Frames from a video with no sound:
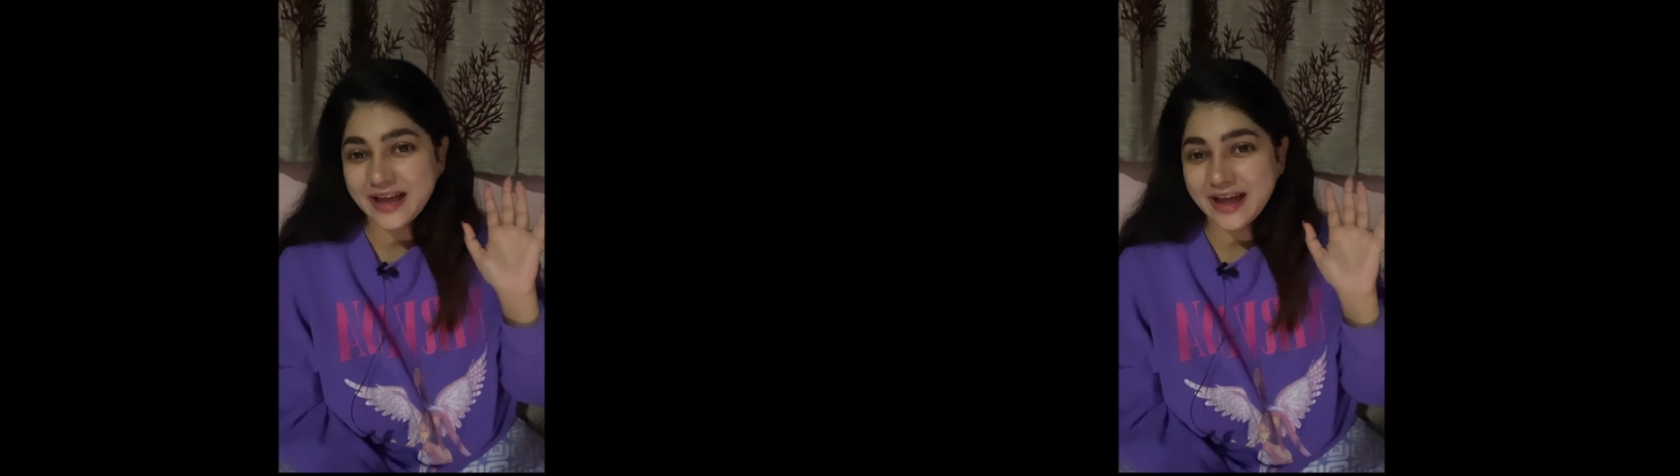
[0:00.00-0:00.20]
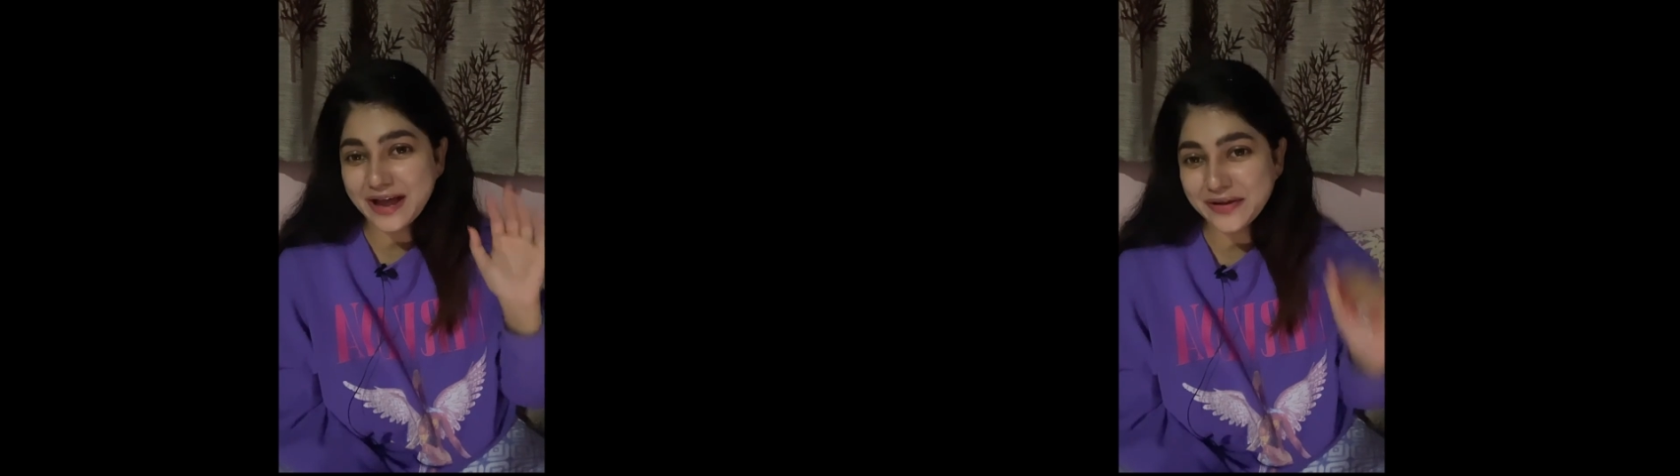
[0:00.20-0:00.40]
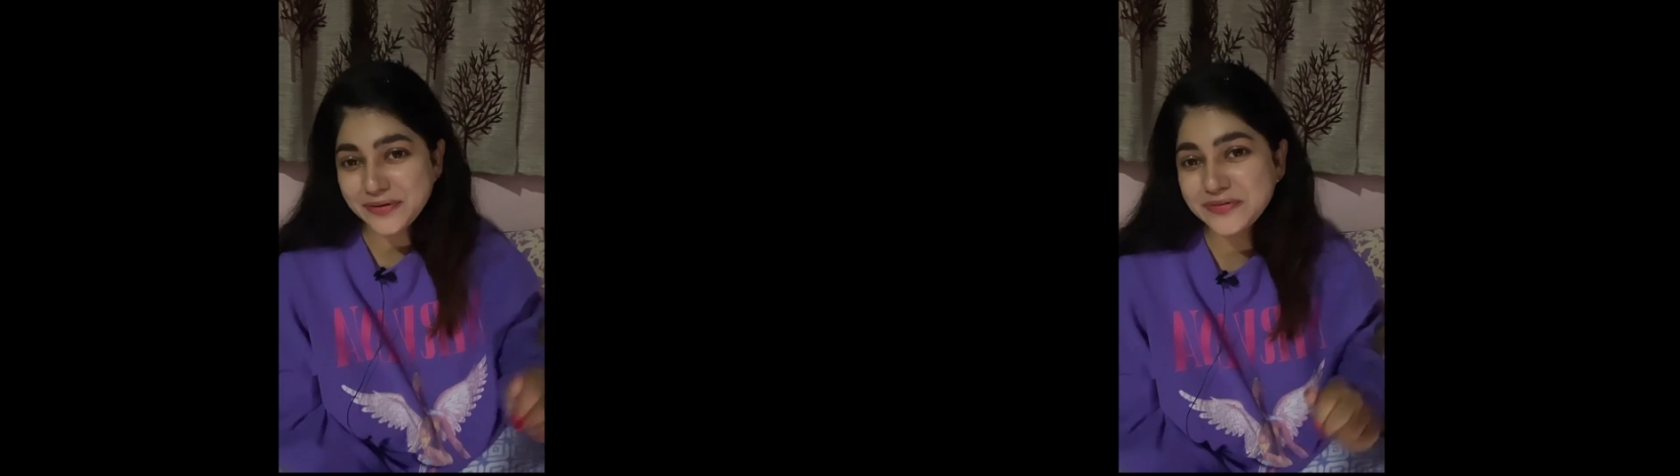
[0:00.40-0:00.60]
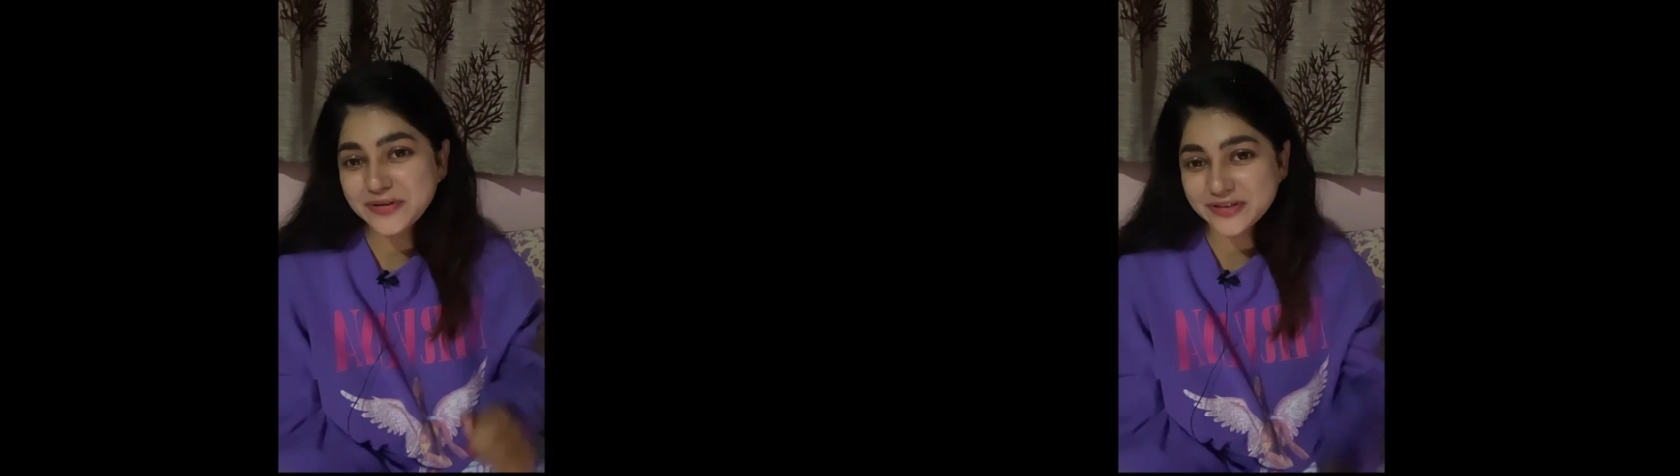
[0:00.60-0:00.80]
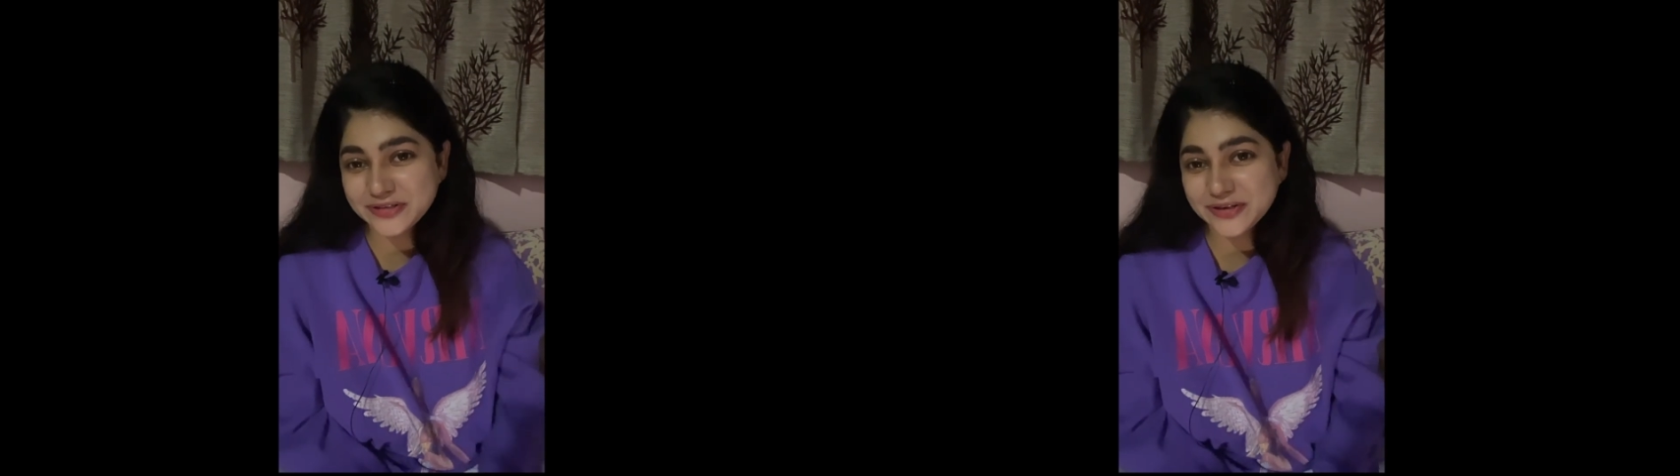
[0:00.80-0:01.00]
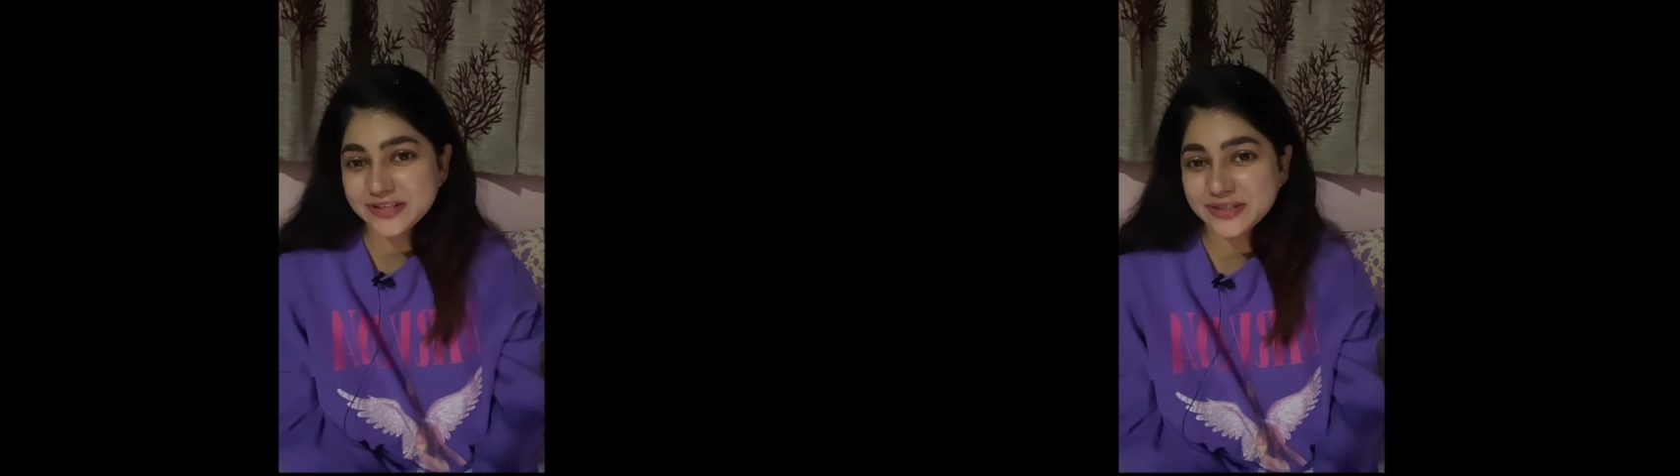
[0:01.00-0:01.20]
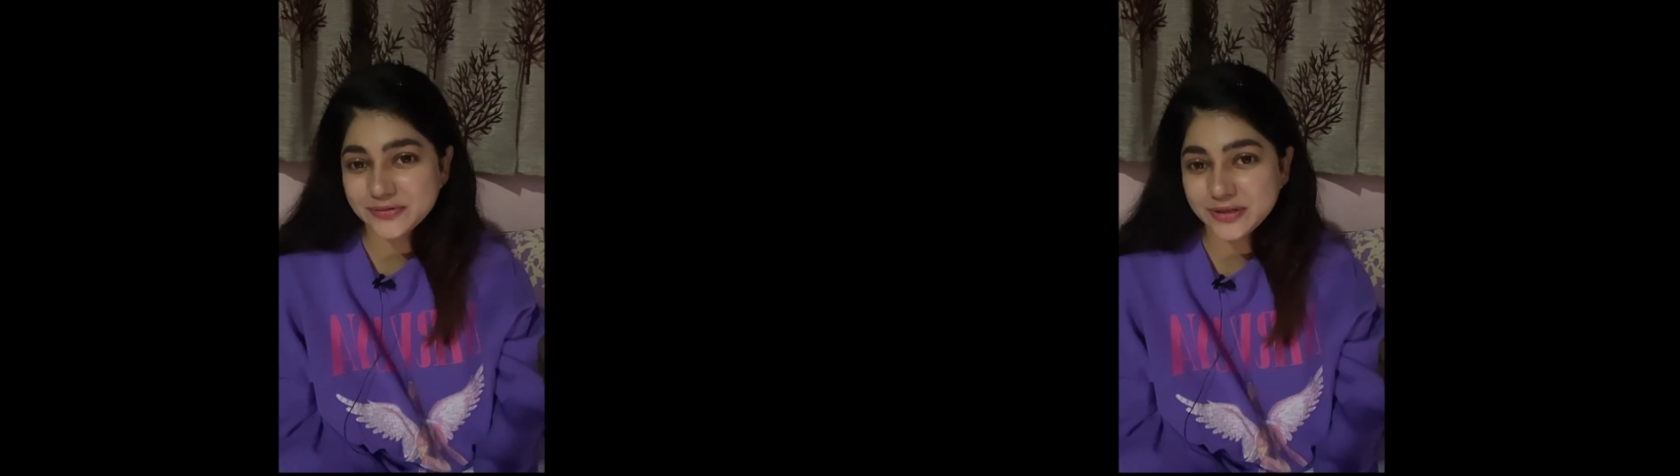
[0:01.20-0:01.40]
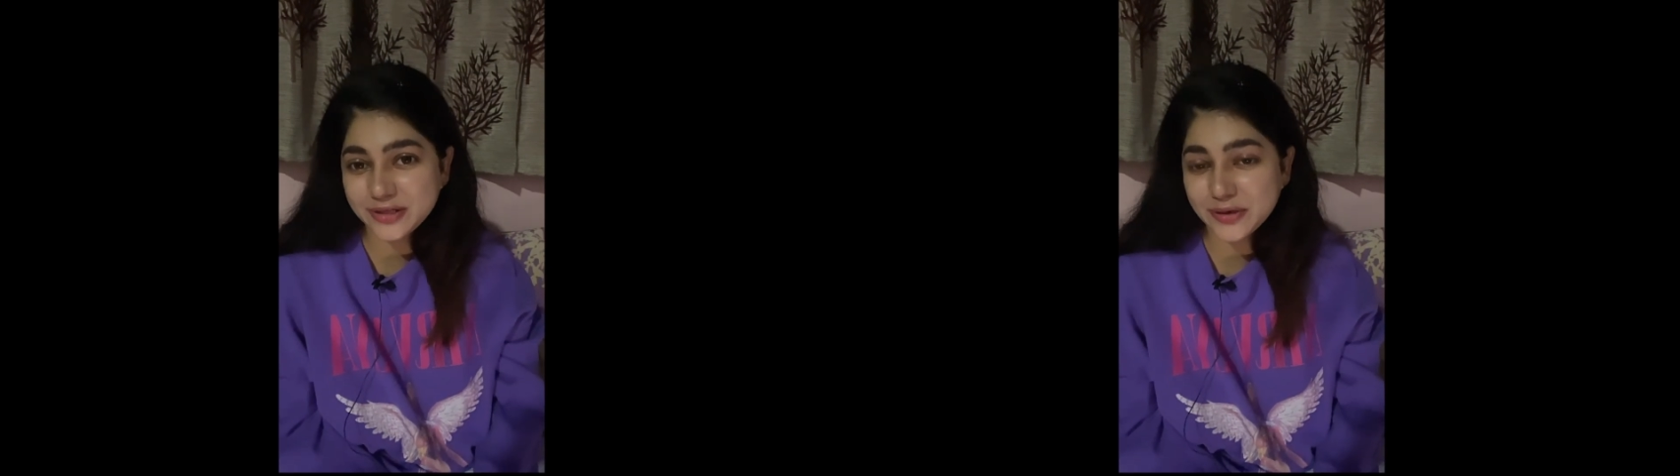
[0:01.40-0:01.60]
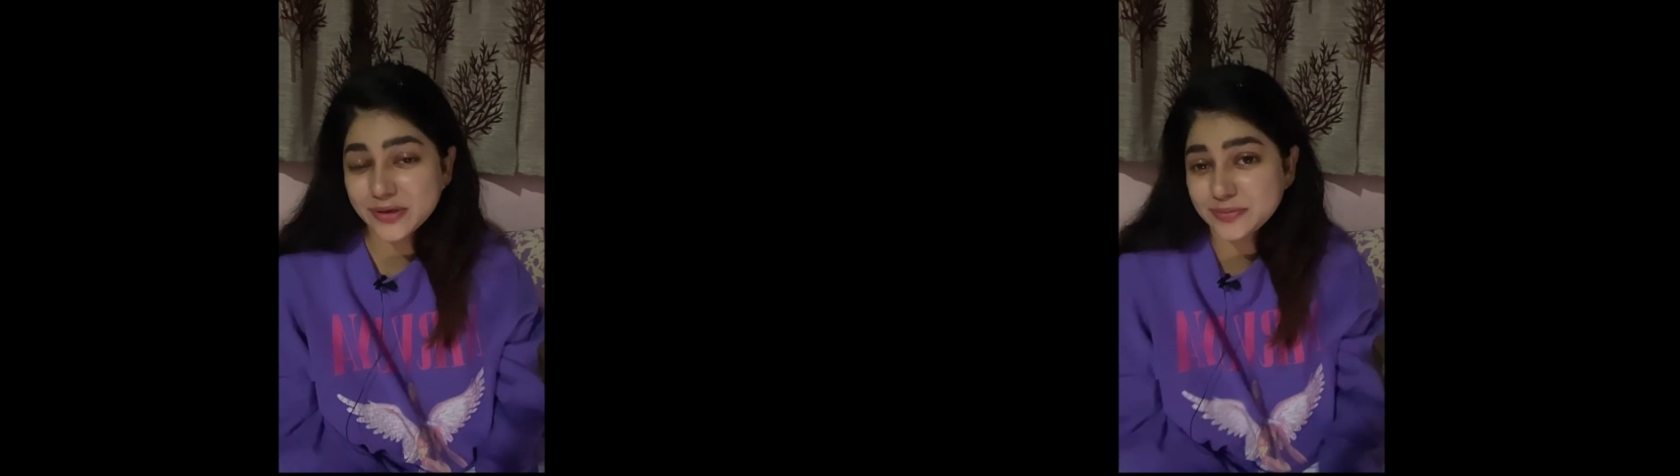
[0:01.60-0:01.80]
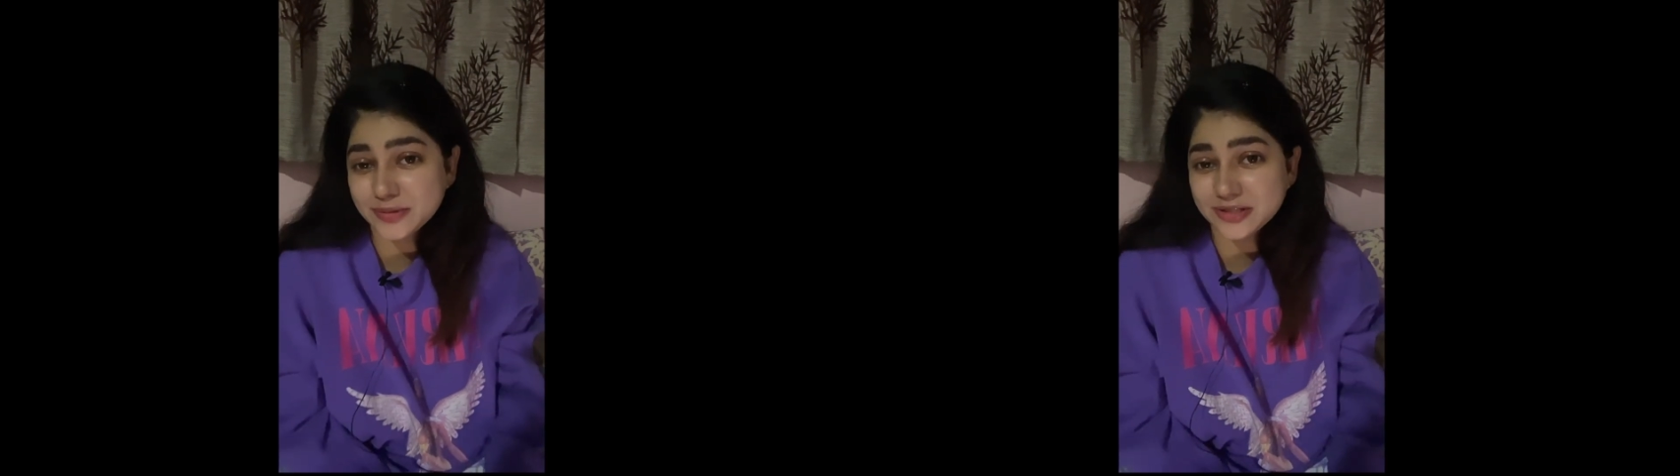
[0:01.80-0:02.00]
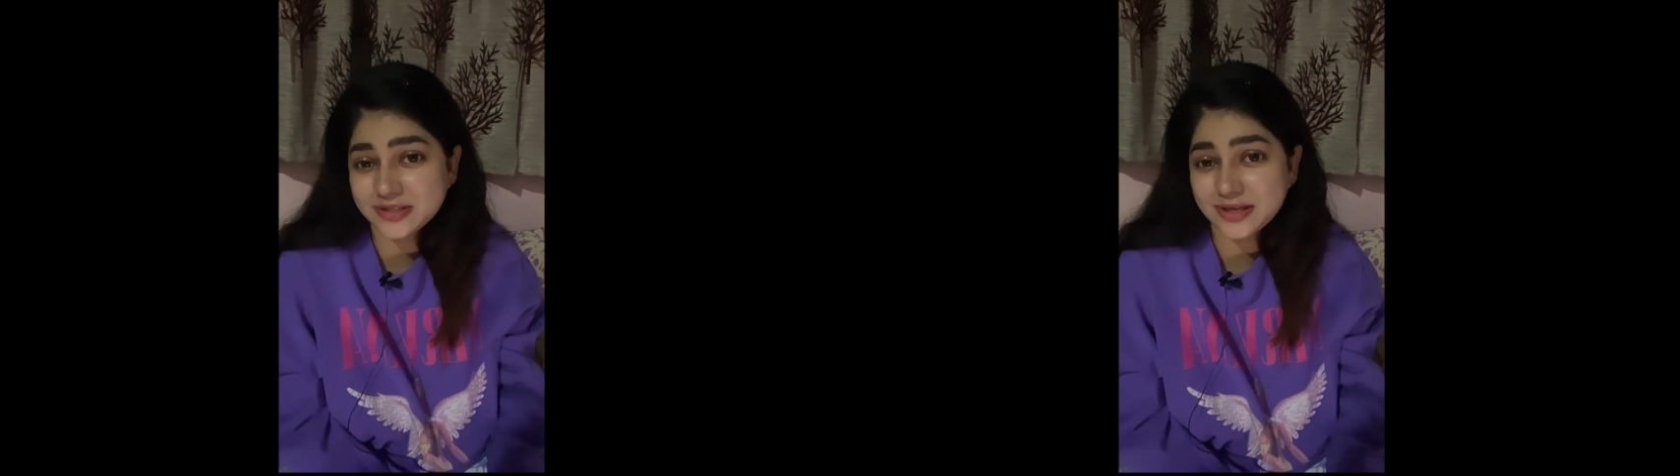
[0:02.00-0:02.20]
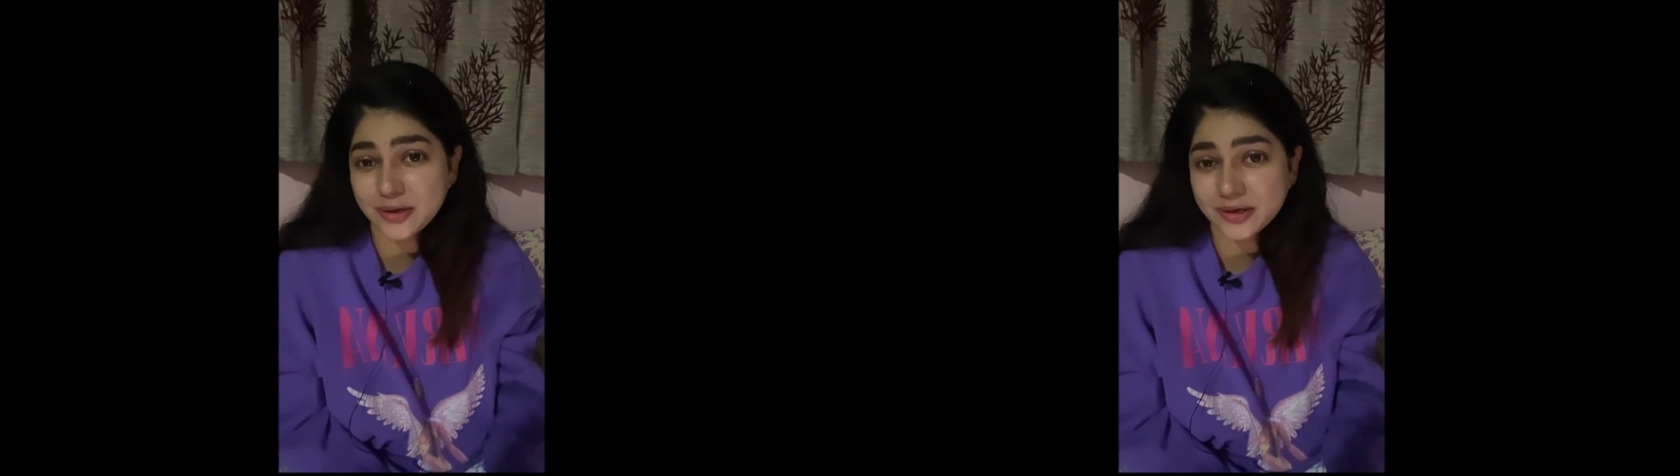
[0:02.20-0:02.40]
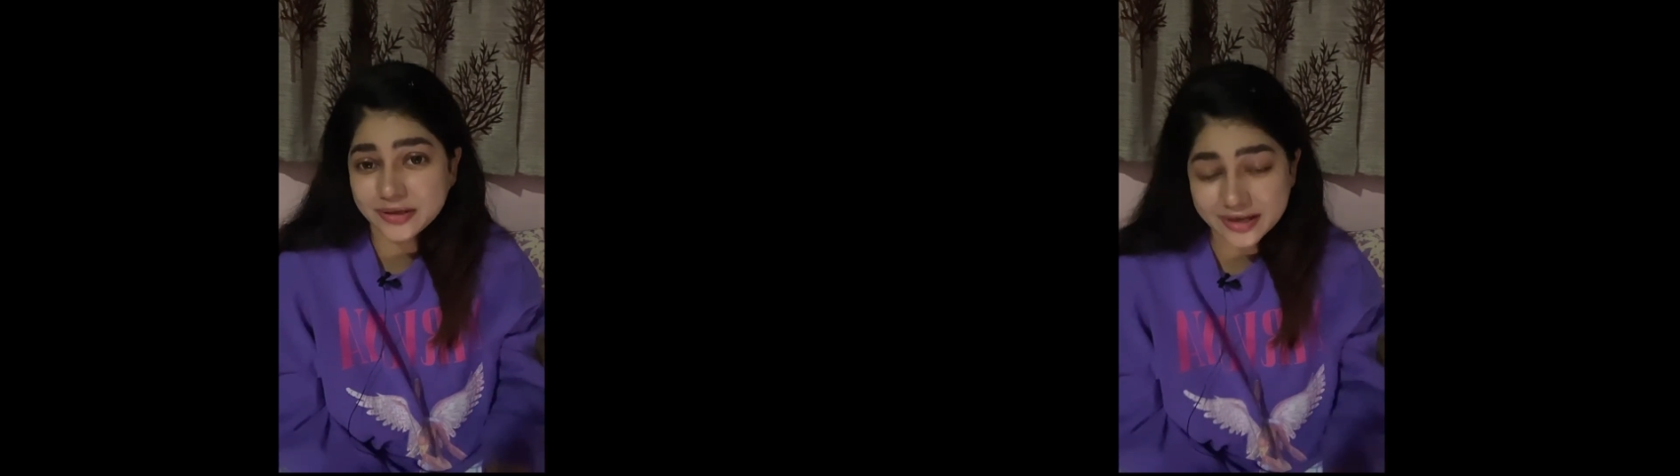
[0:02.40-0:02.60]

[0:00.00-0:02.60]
I hope you enjoyed this video as much as I